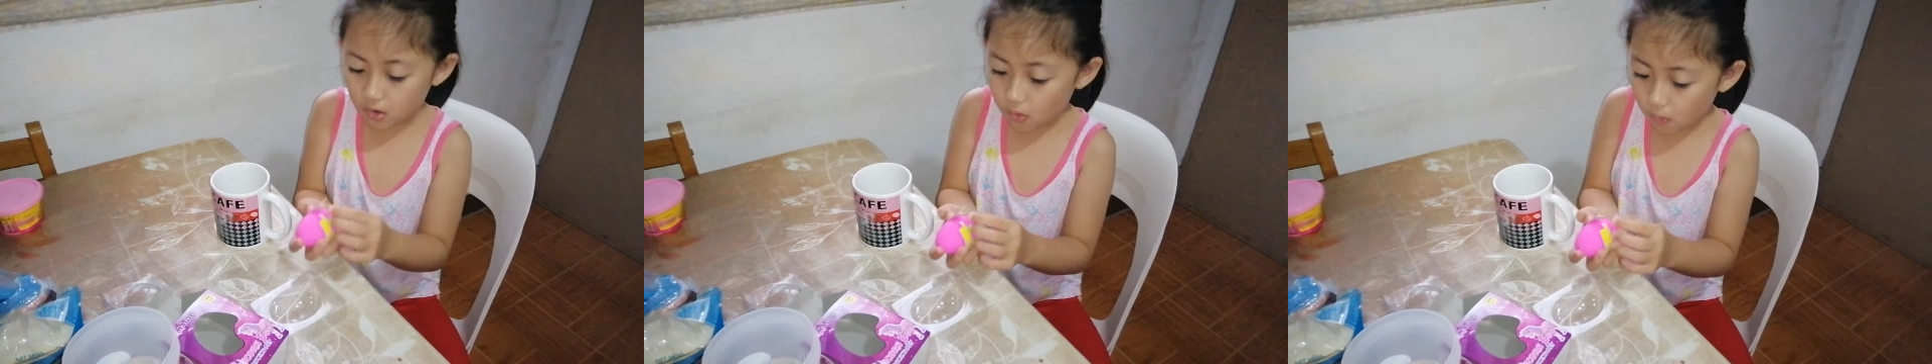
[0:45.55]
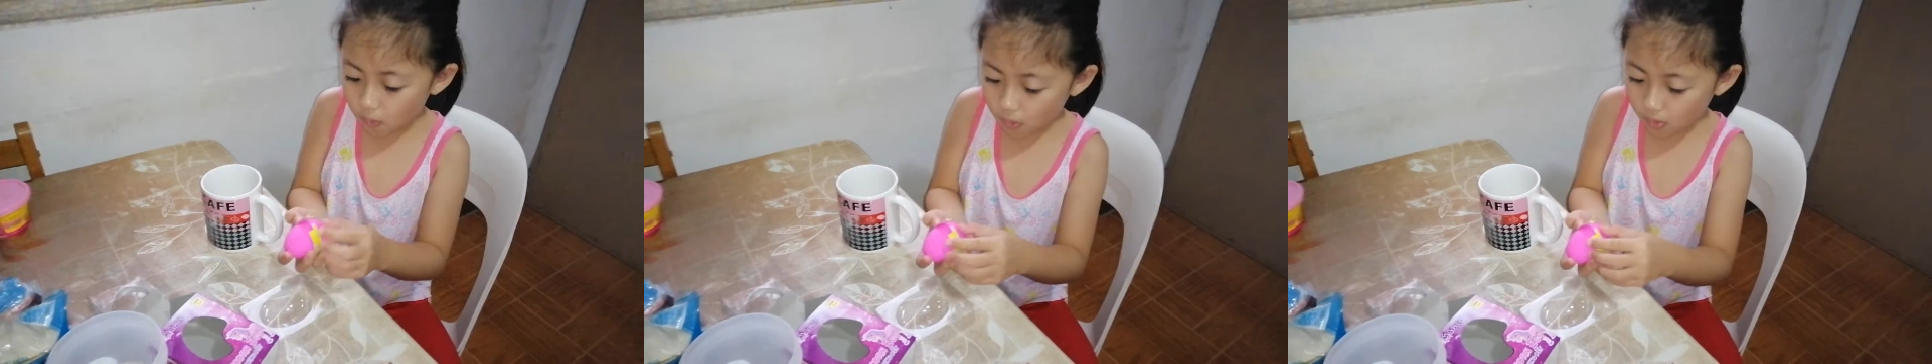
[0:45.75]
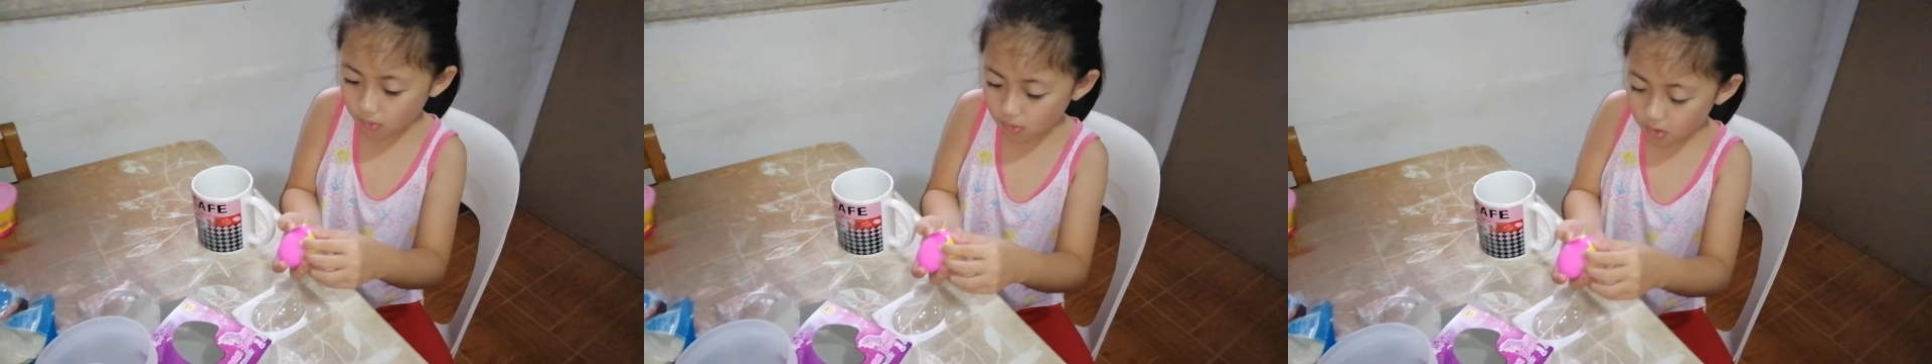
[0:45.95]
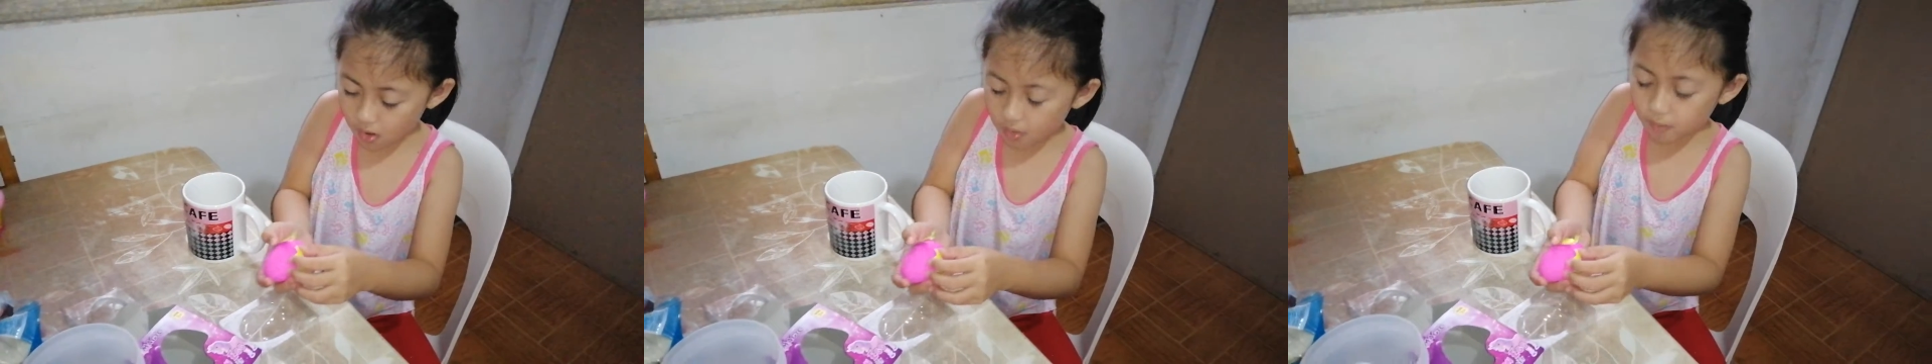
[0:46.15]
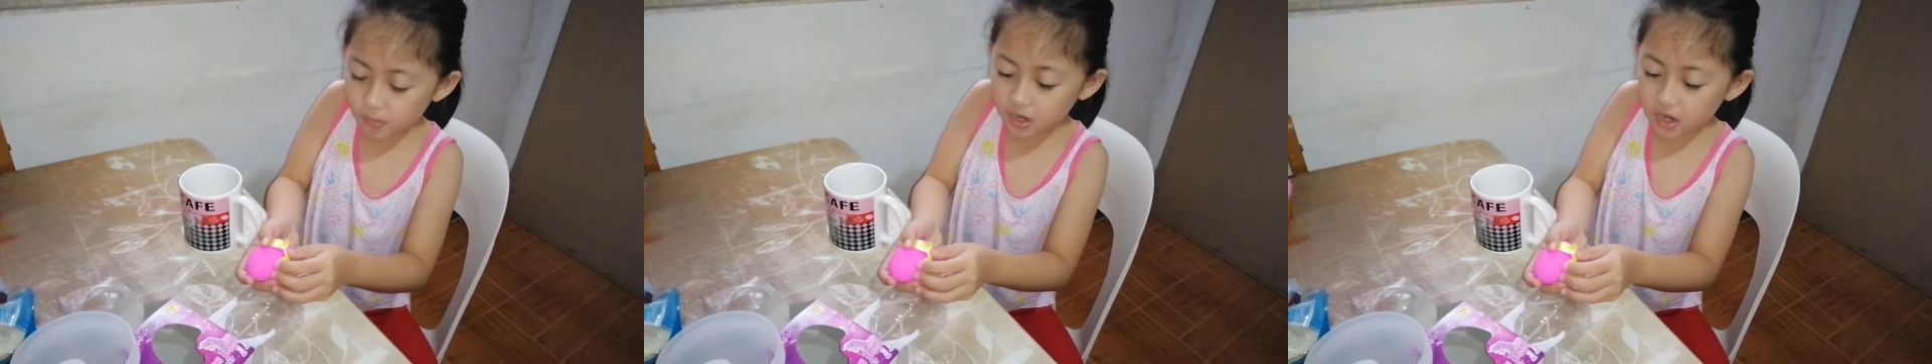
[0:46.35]
Ooh,
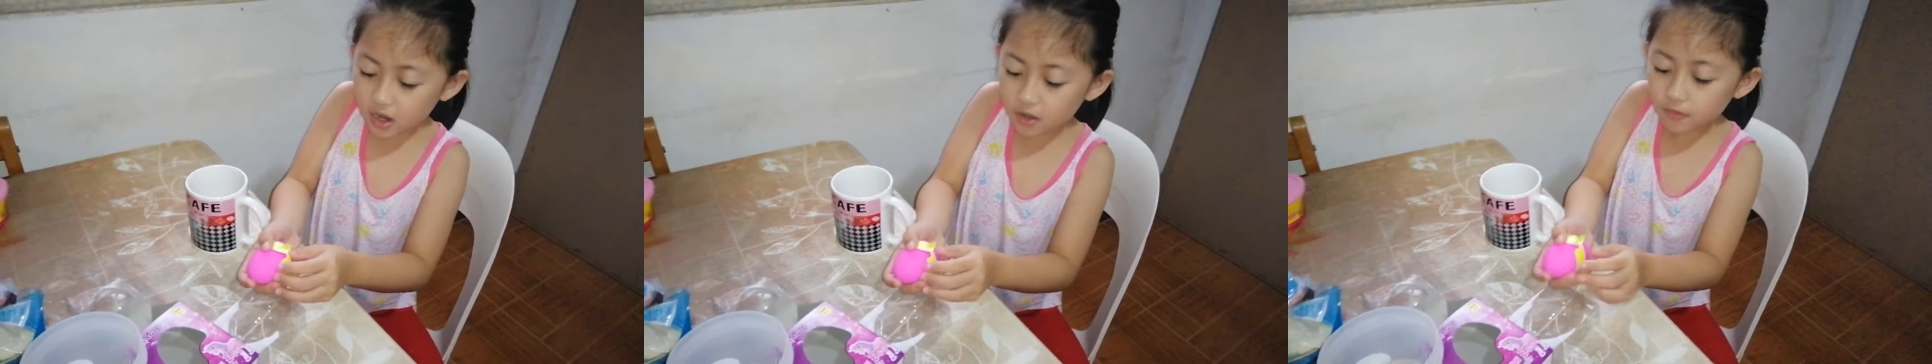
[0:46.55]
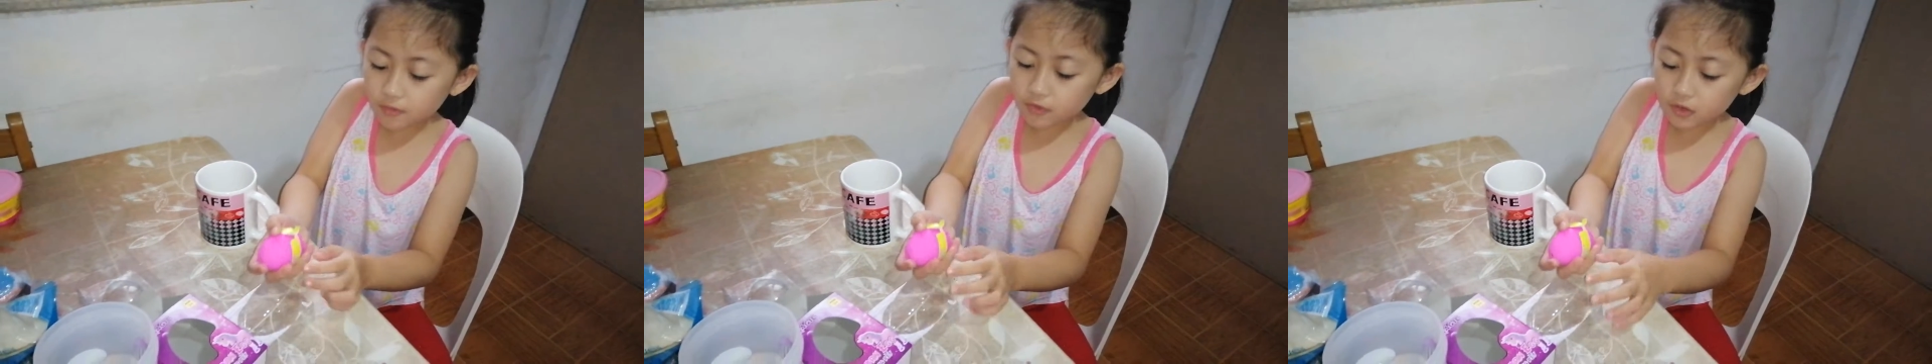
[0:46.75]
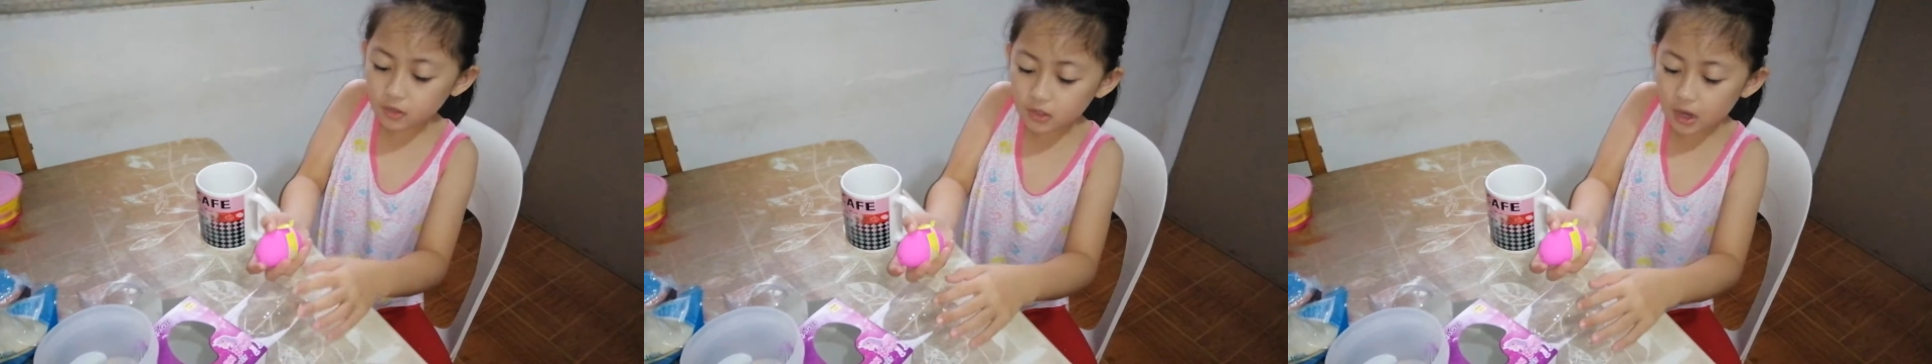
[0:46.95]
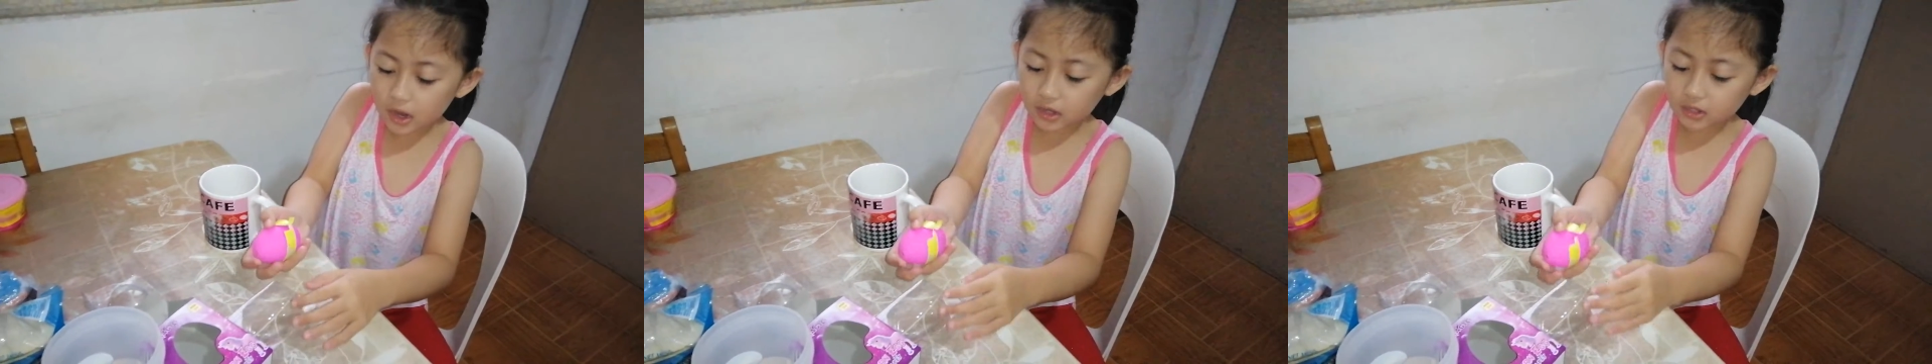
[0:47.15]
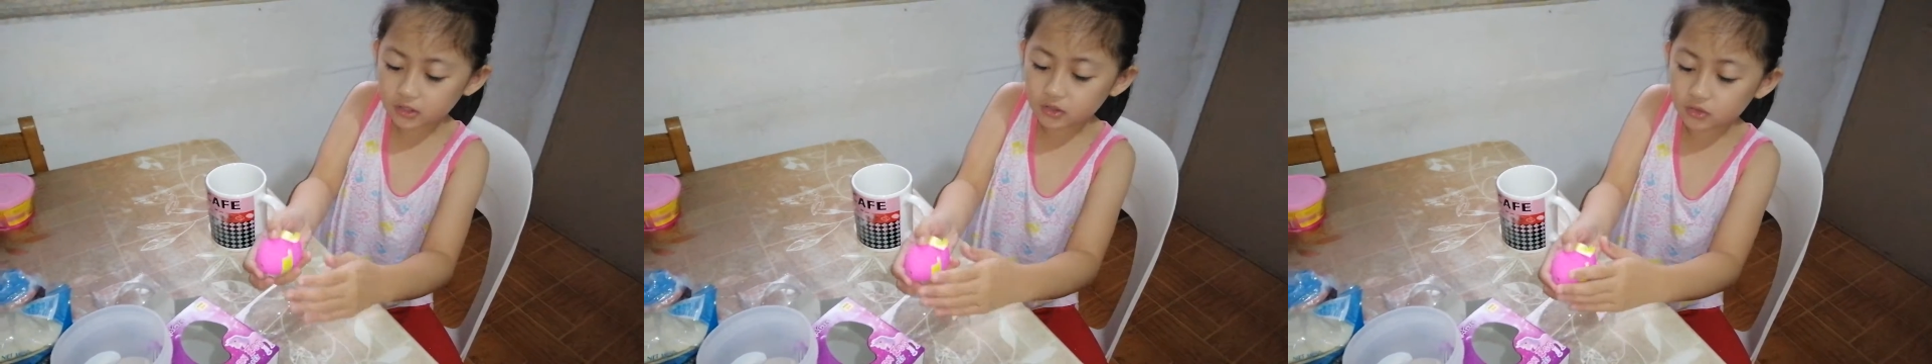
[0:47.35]
be careful, guys,